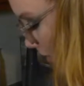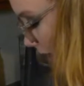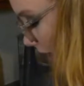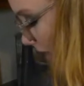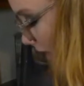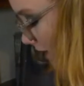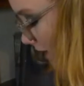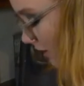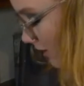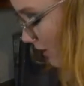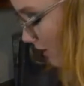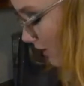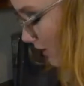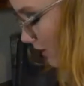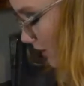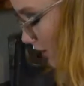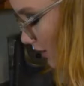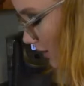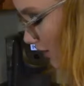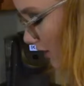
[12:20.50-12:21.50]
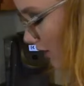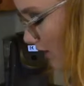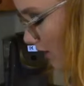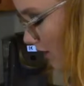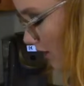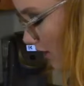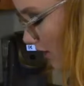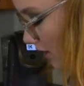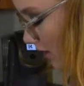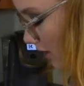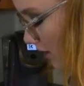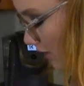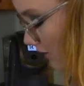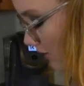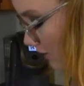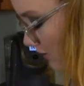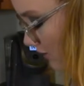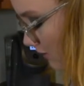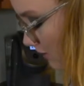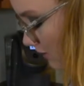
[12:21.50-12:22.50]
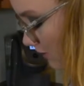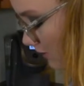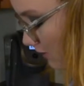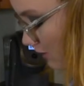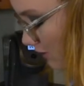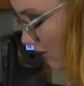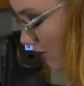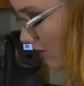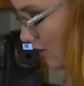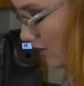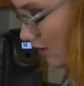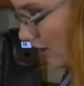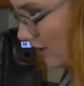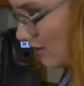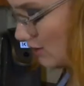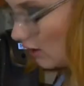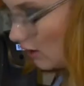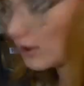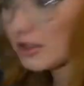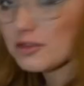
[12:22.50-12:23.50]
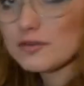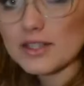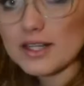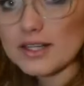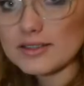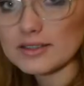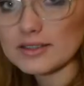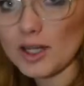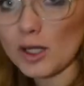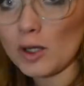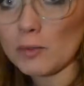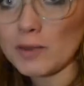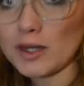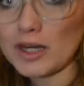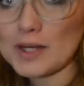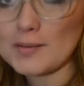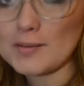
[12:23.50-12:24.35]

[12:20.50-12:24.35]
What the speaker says: ahead and slice all of these, and then I'll be right